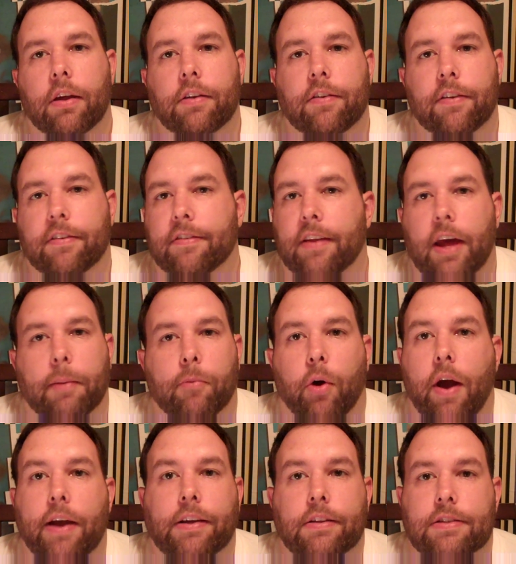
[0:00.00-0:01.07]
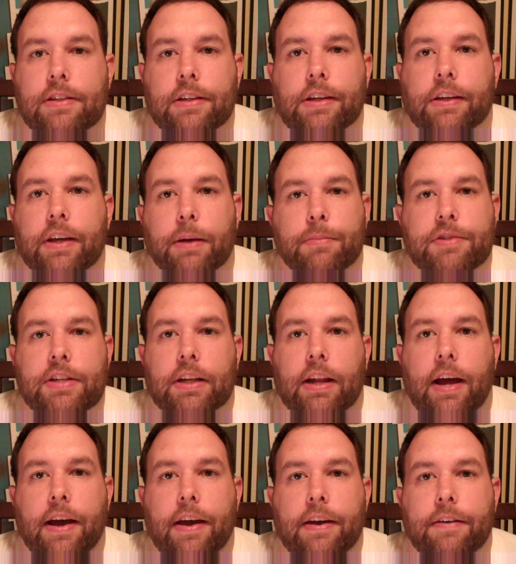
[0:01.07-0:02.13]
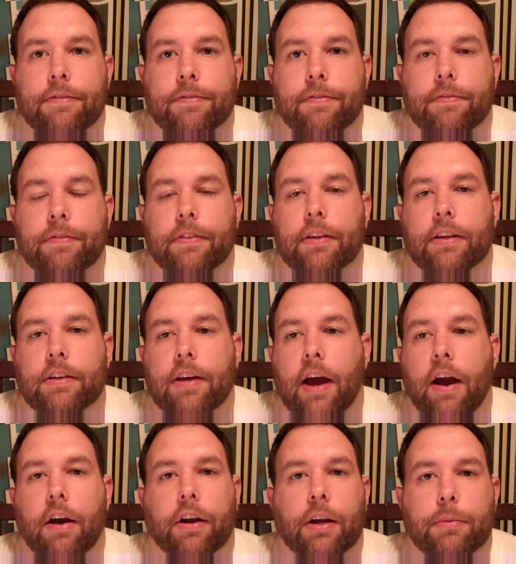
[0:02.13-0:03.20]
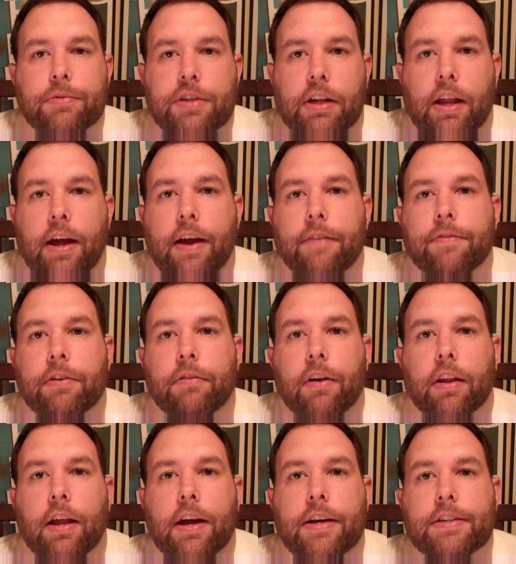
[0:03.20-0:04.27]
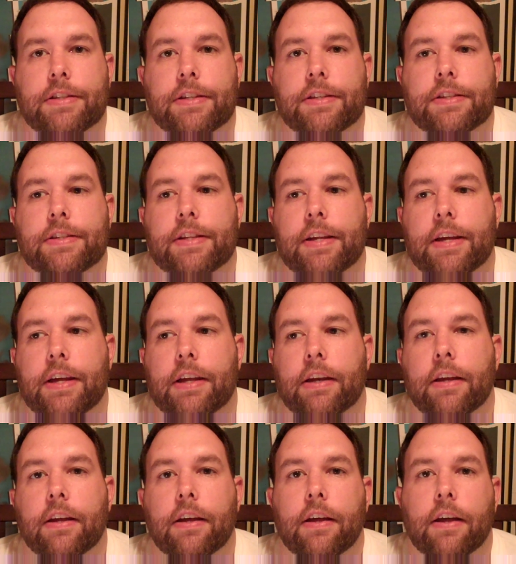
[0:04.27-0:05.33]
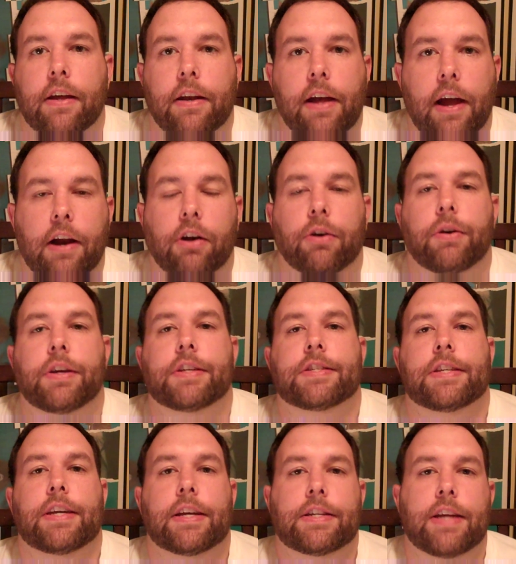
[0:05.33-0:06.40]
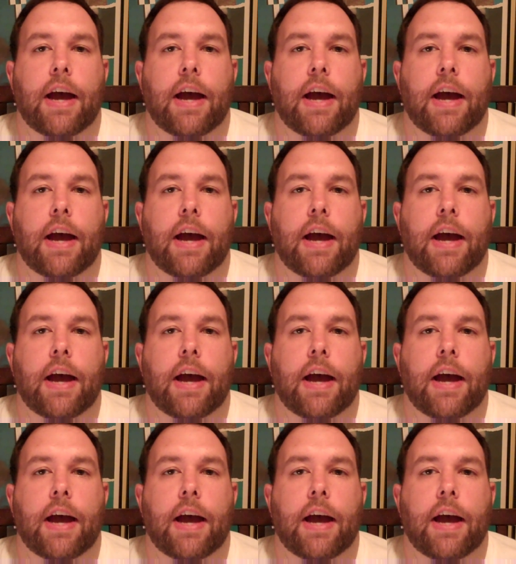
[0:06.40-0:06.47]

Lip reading: it just, like, miraculously comes to life. The tire comes to life and realizes that not only is he a